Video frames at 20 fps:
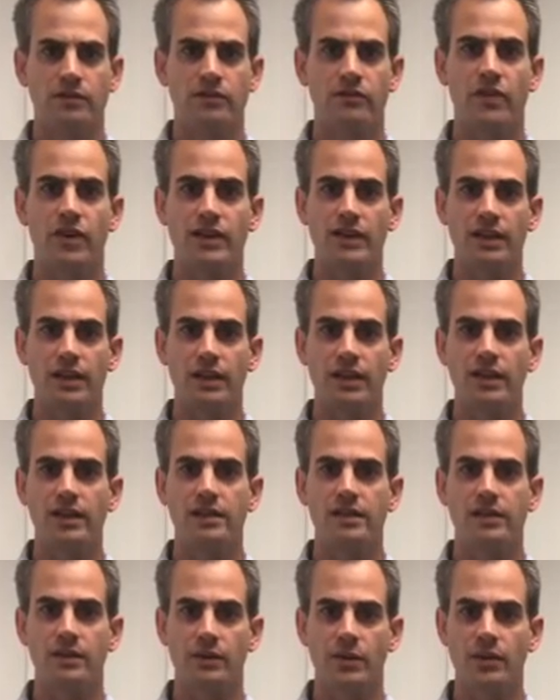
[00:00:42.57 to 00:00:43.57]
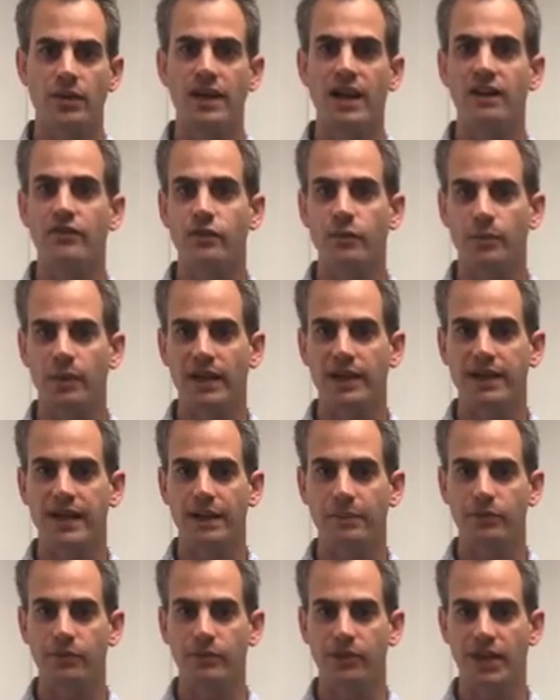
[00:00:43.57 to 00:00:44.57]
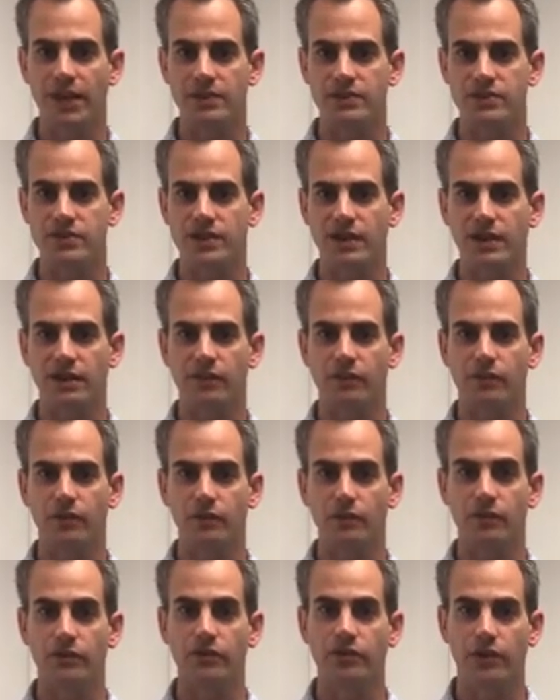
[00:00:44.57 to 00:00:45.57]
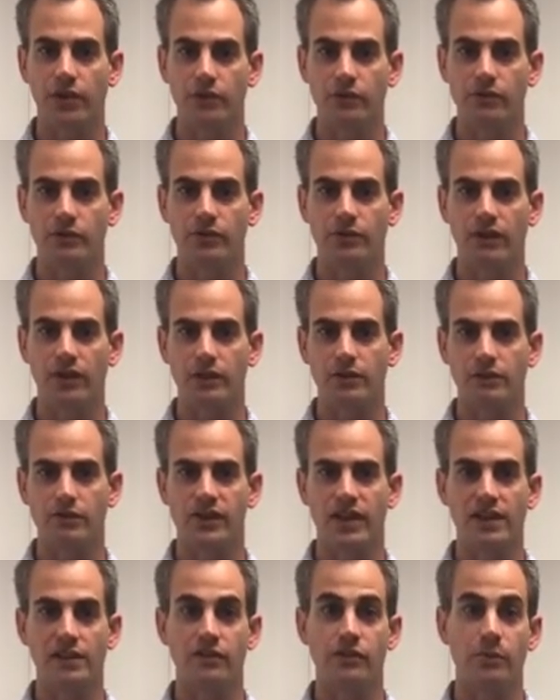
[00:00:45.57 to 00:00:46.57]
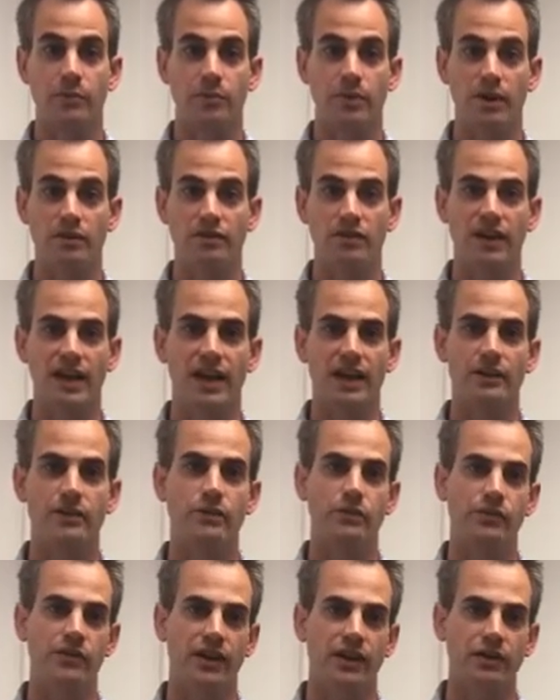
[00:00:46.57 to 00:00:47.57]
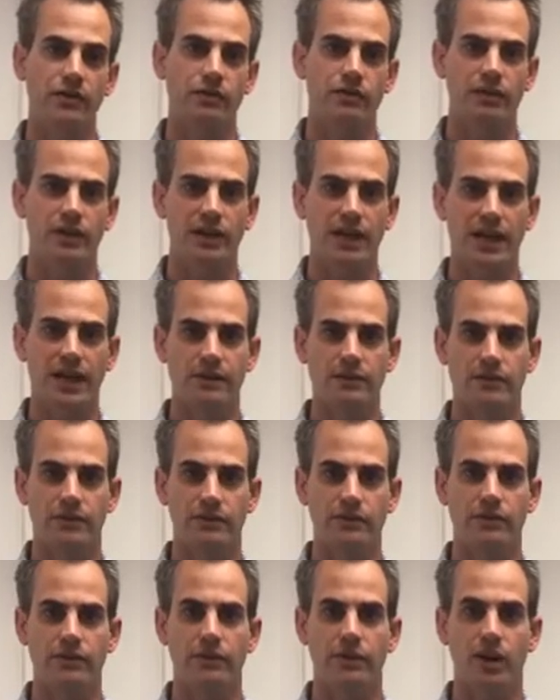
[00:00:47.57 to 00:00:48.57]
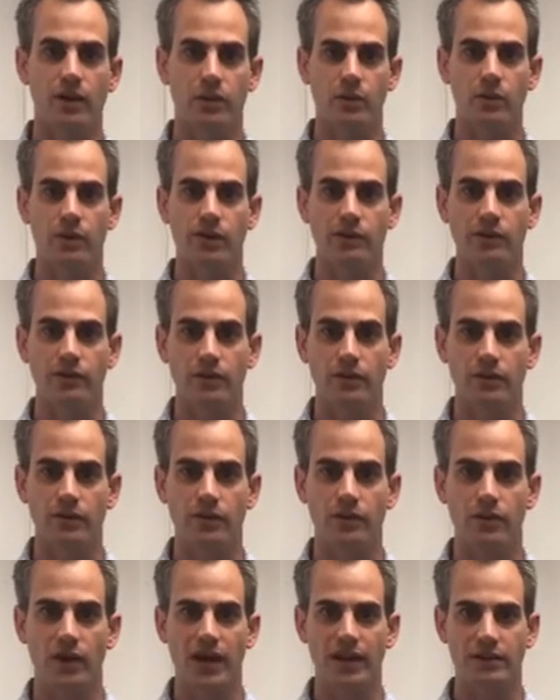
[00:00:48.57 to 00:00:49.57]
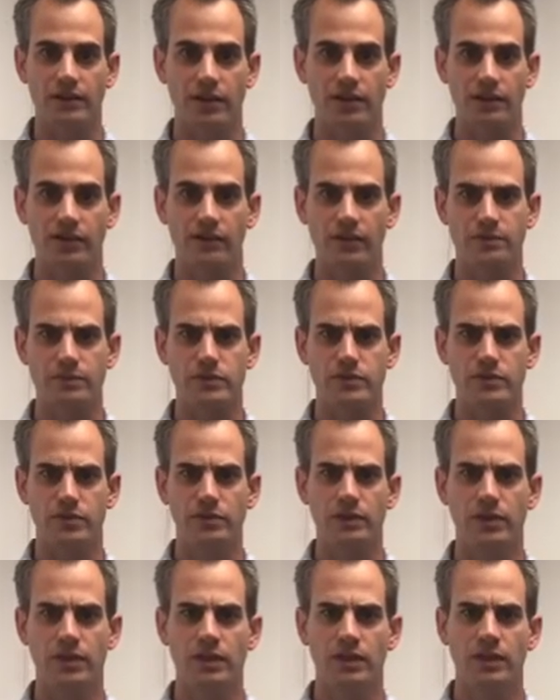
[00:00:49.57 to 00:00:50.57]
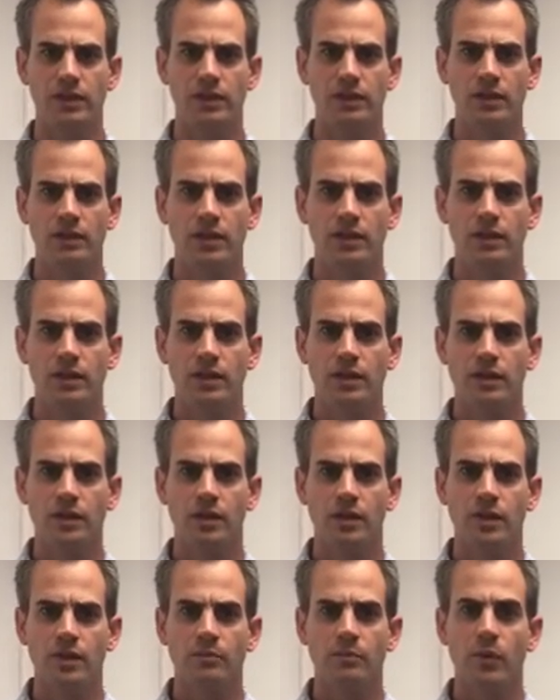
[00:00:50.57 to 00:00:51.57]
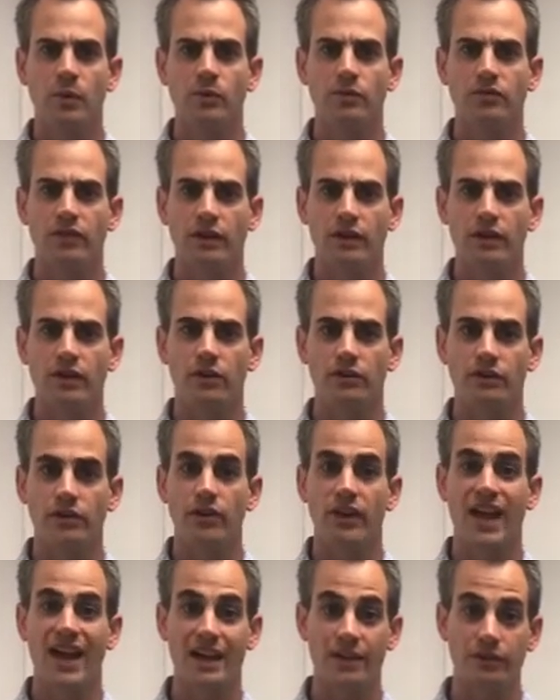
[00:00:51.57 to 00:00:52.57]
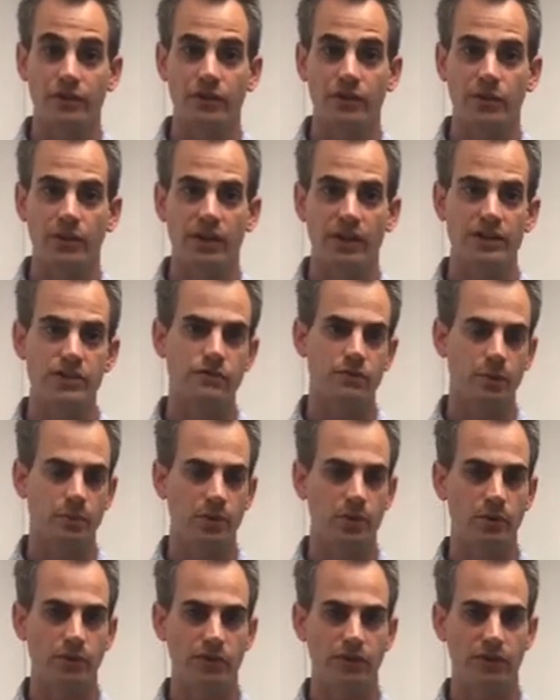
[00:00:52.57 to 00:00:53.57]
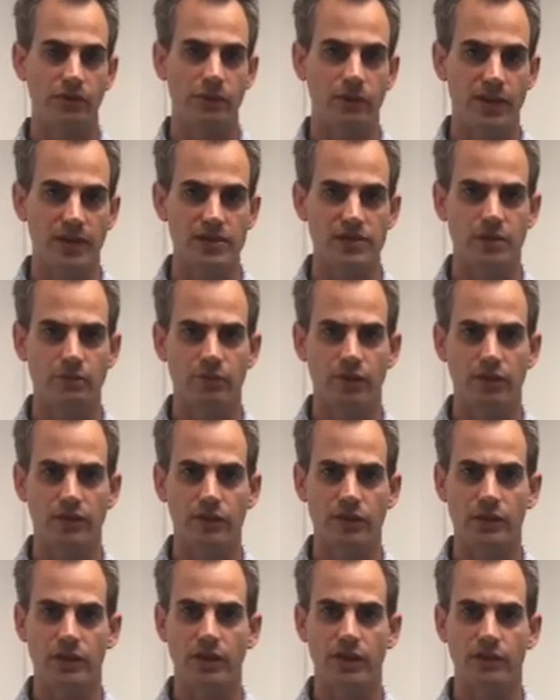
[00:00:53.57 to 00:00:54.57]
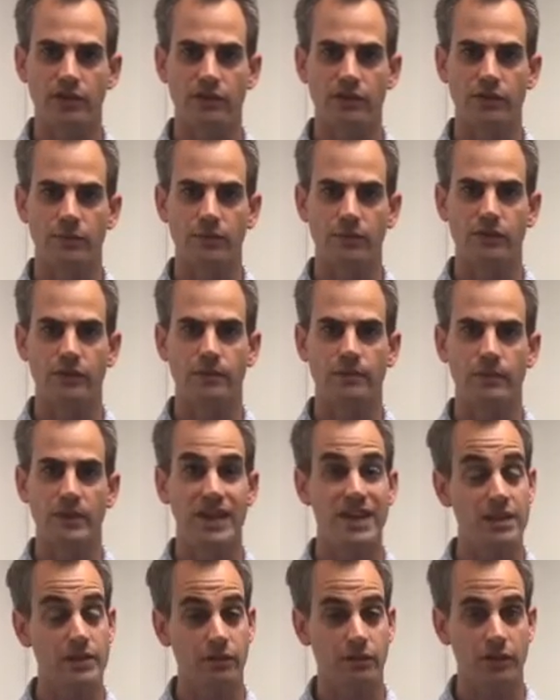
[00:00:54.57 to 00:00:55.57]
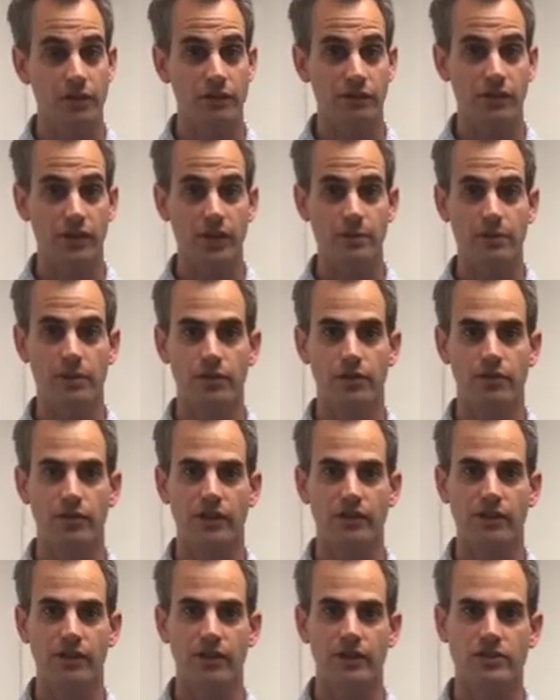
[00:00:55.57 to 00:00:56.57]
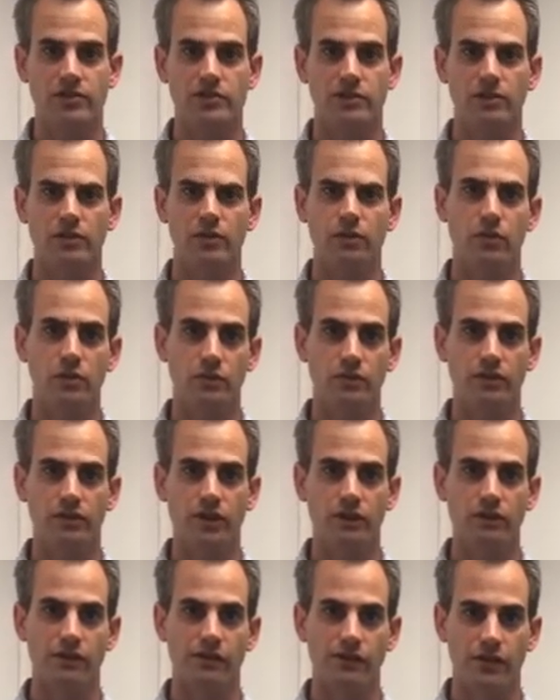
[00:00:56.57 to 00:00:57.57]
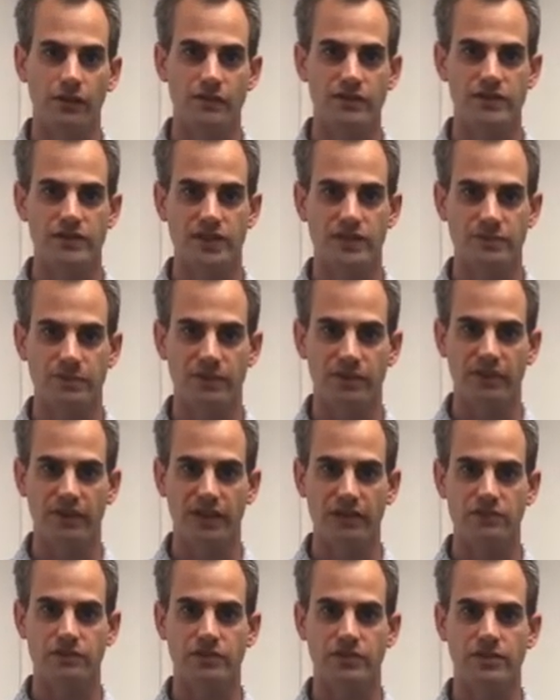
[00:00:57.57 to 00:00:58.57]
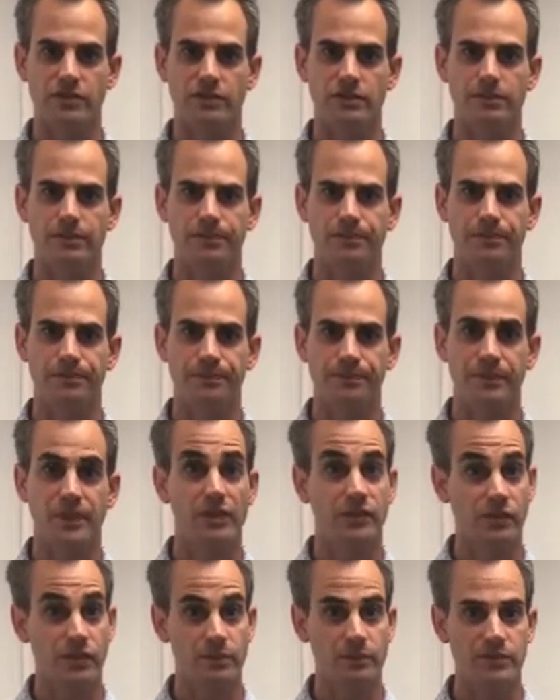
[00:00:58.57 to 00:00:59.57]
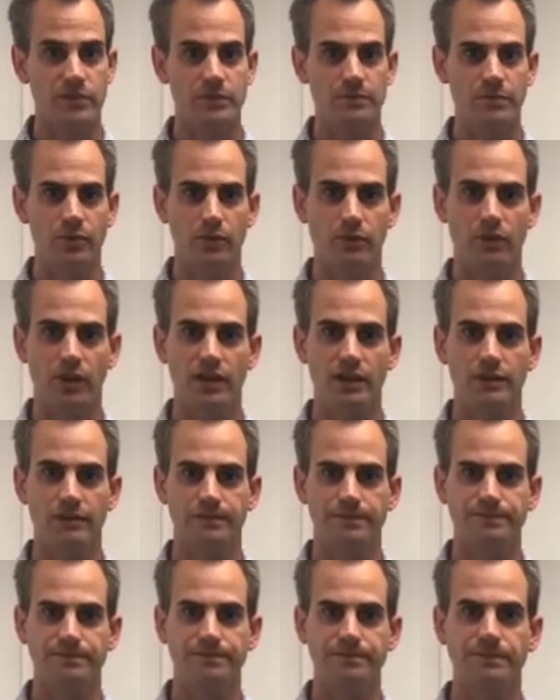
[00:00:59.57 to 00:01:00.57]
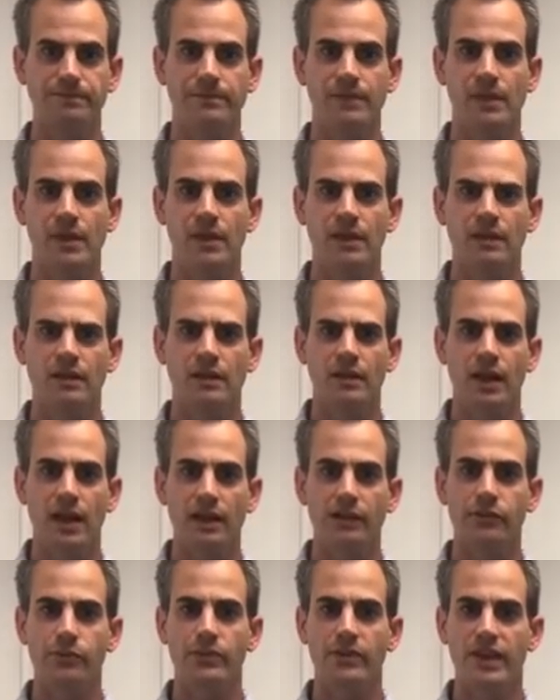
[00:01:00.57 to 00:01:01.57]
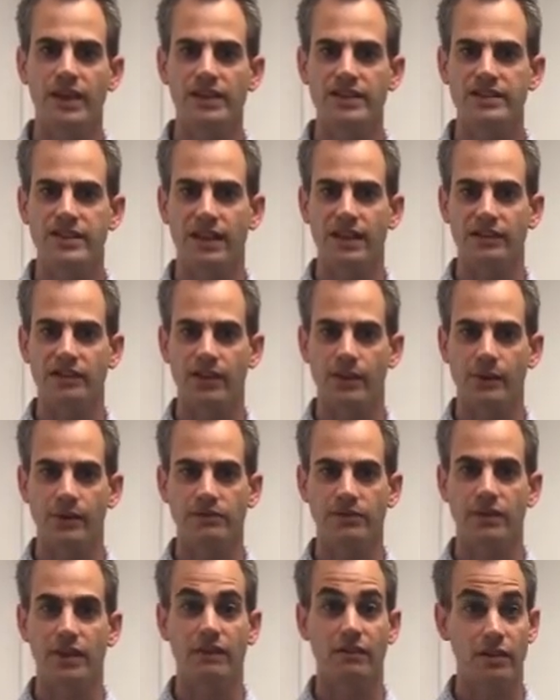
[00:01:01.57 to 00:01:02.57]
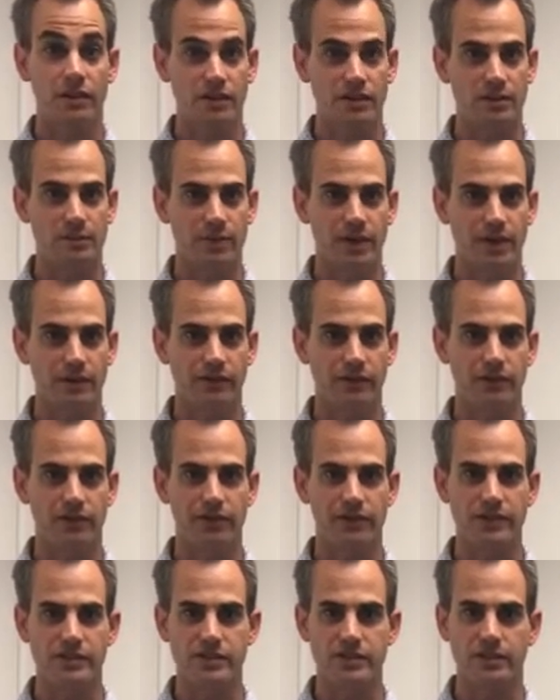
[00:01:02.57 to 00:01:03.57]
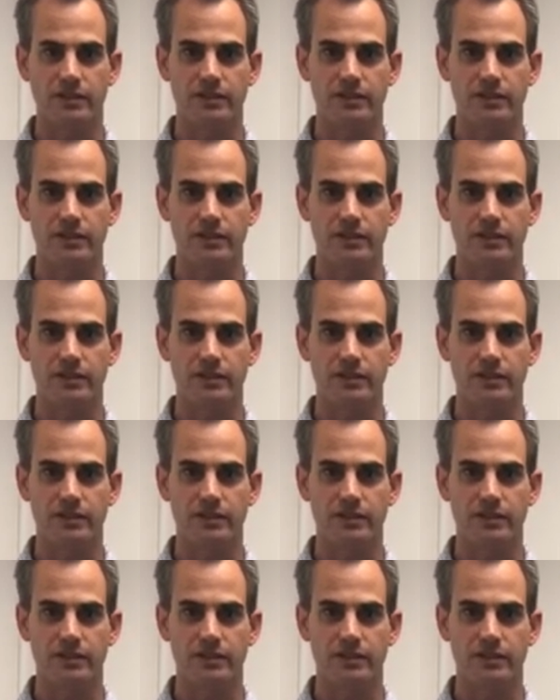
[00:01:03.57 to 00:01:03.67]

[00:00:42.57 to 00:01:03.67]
Finally, you only have to pay capital gains tax on the total value of gains above an annual tax-free allowance, otherwise known as your annual exemption. But will very often have to at least report it to HM Revenue and Customs, either at the time of the transaction or via a self-assessment tax return. Seems simple, right? As with any tax, however, there are complexities.